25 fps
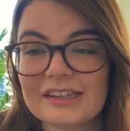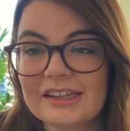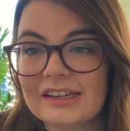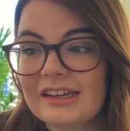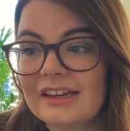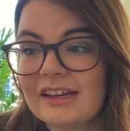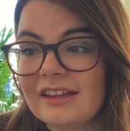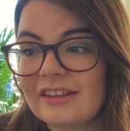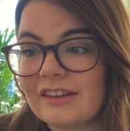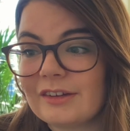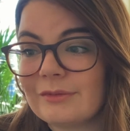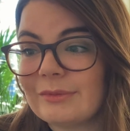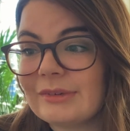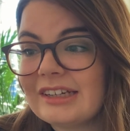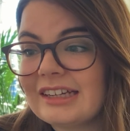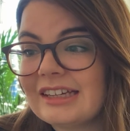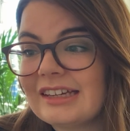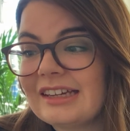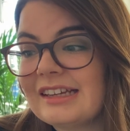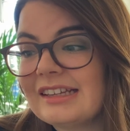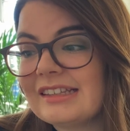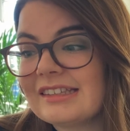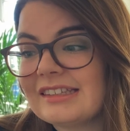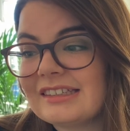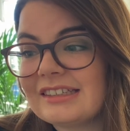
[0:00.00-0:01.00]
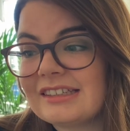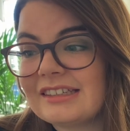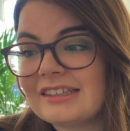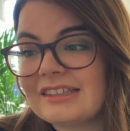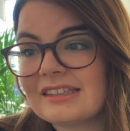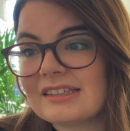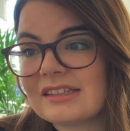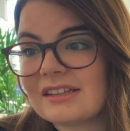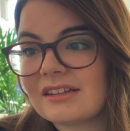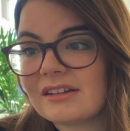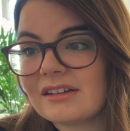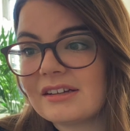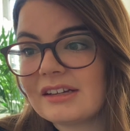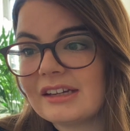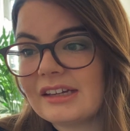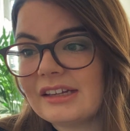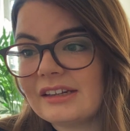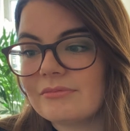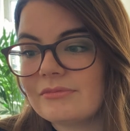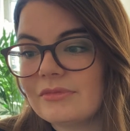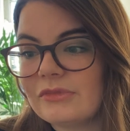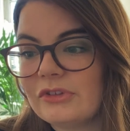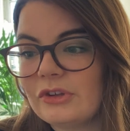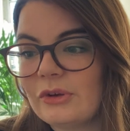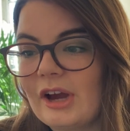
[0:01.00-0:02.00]
They're really easy to design.
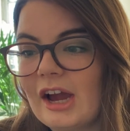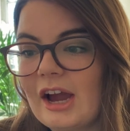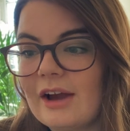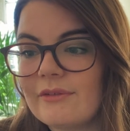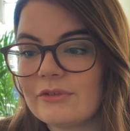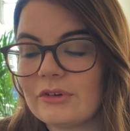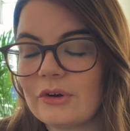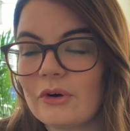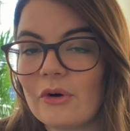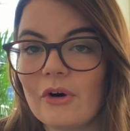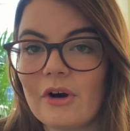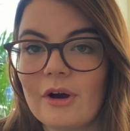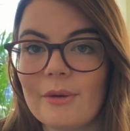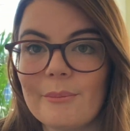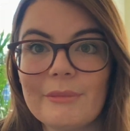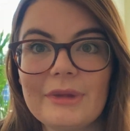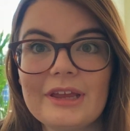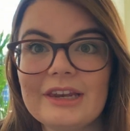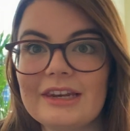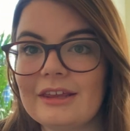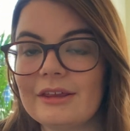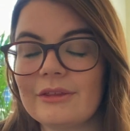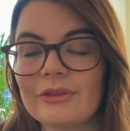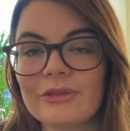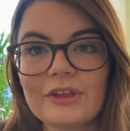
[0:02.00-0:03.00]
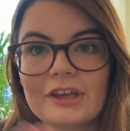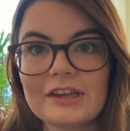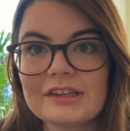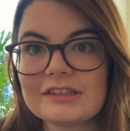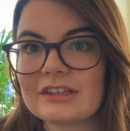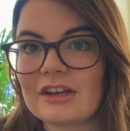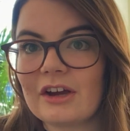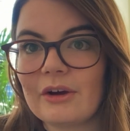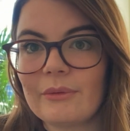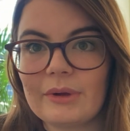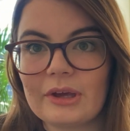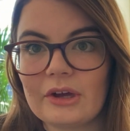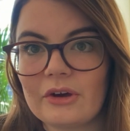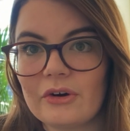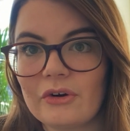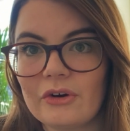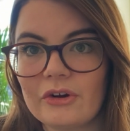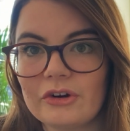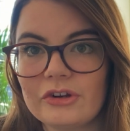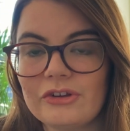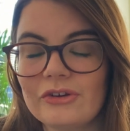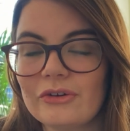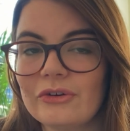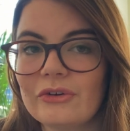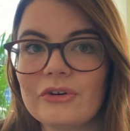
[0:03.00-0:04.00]
You haven't got a million things going on. You're
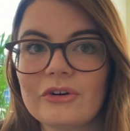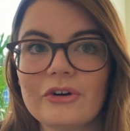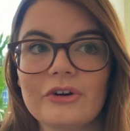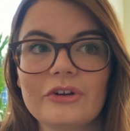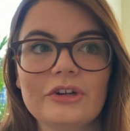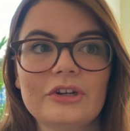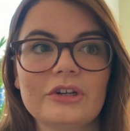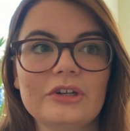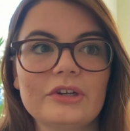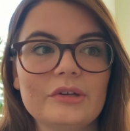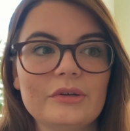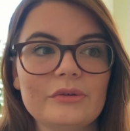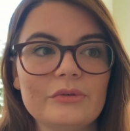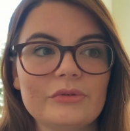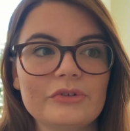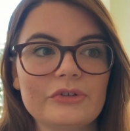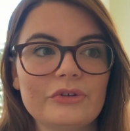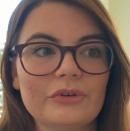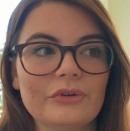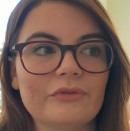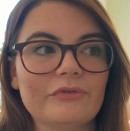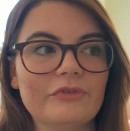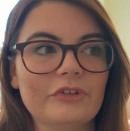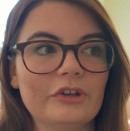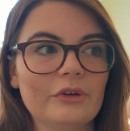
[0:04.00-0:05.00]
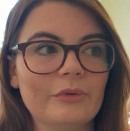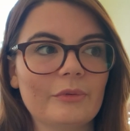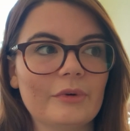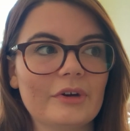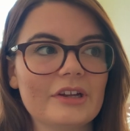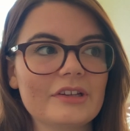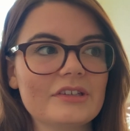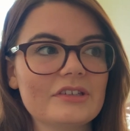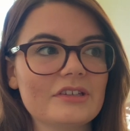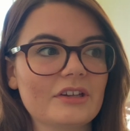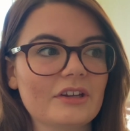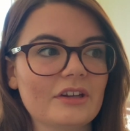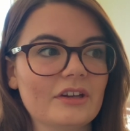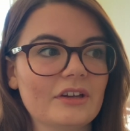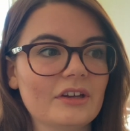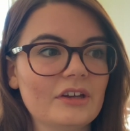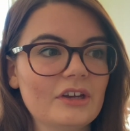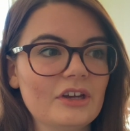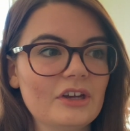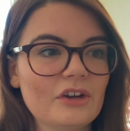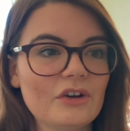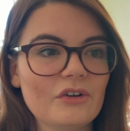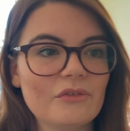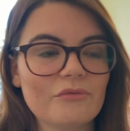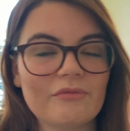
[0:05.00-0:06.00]
not going to lose your viewer to
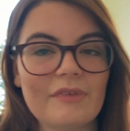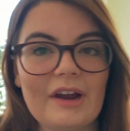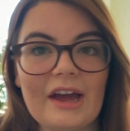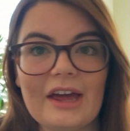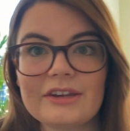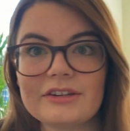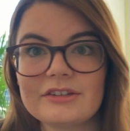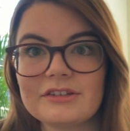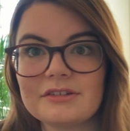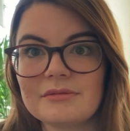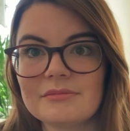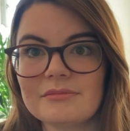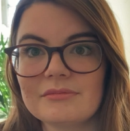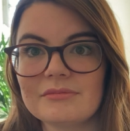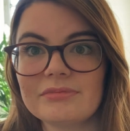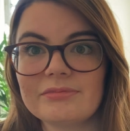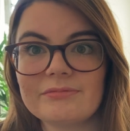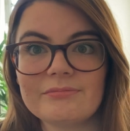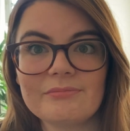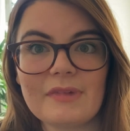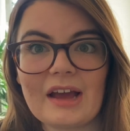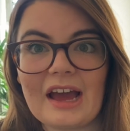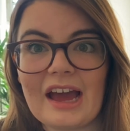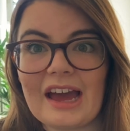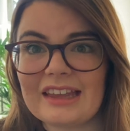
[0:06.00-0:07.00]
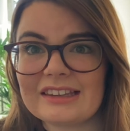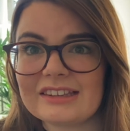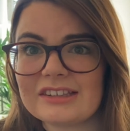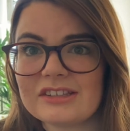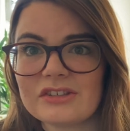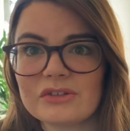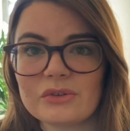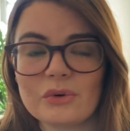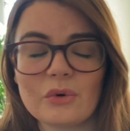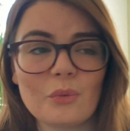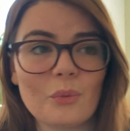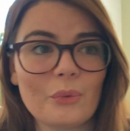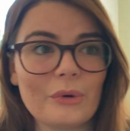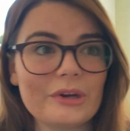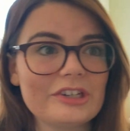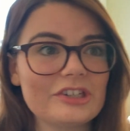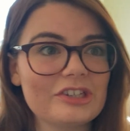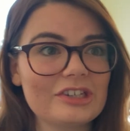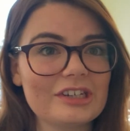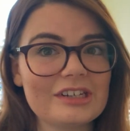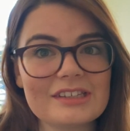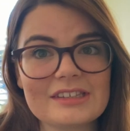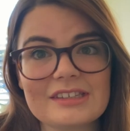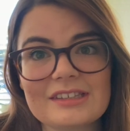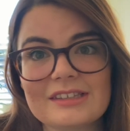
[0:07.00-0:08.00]
random ads or
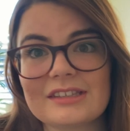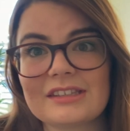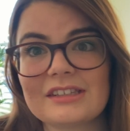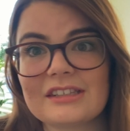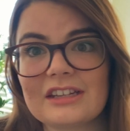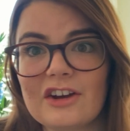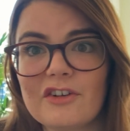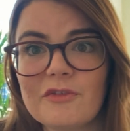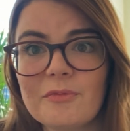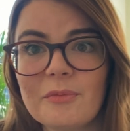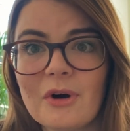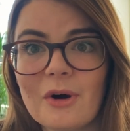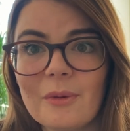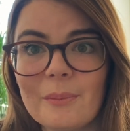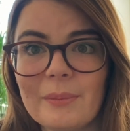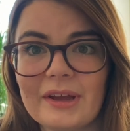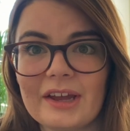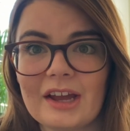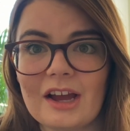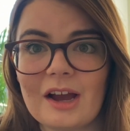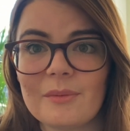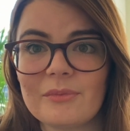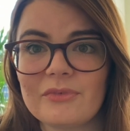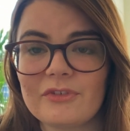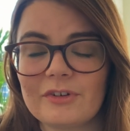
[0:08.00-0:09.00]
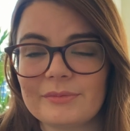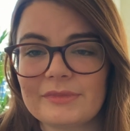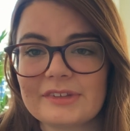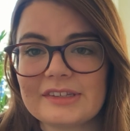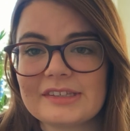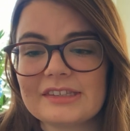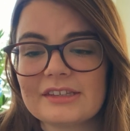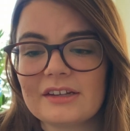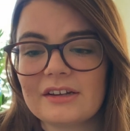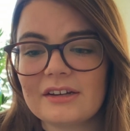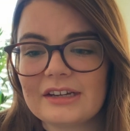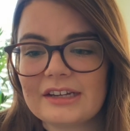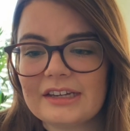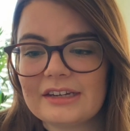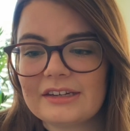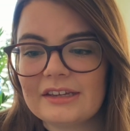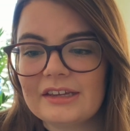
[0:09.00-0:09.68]
widgets and stuff popping up from the side.